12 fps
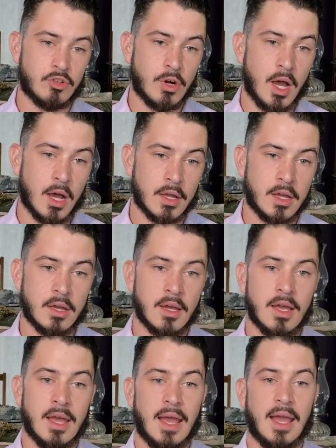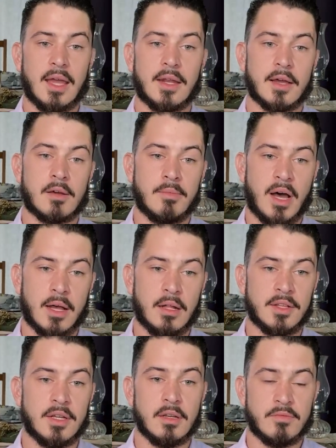the truck, and I
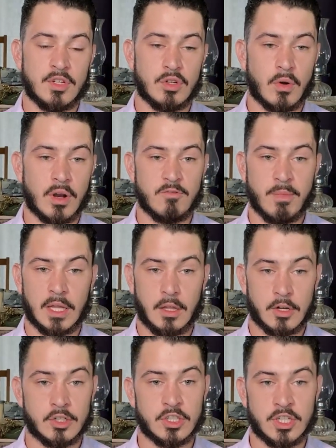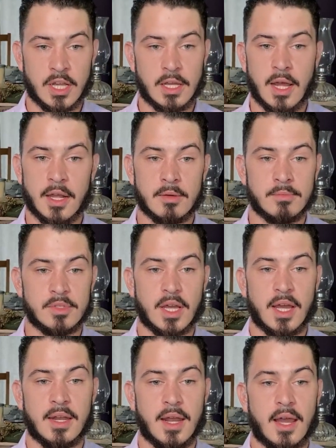compiled an inventory of my larger ticket items
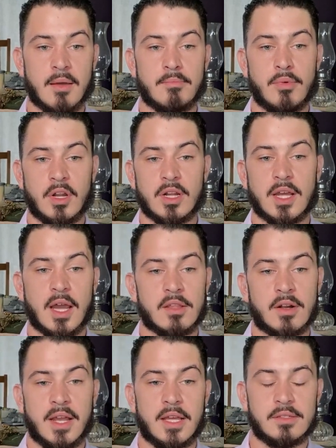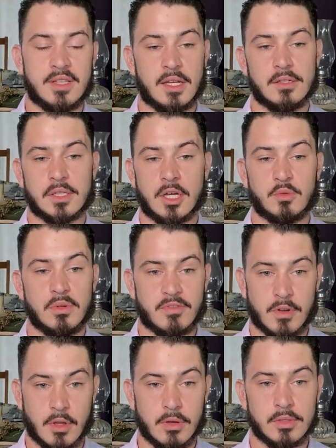and am putting together a sales schedule
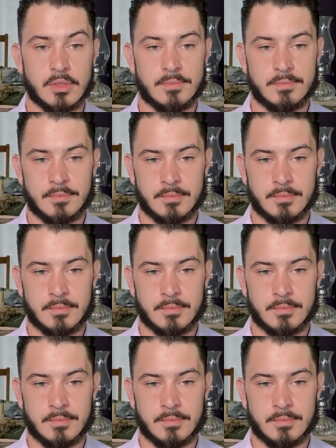for those.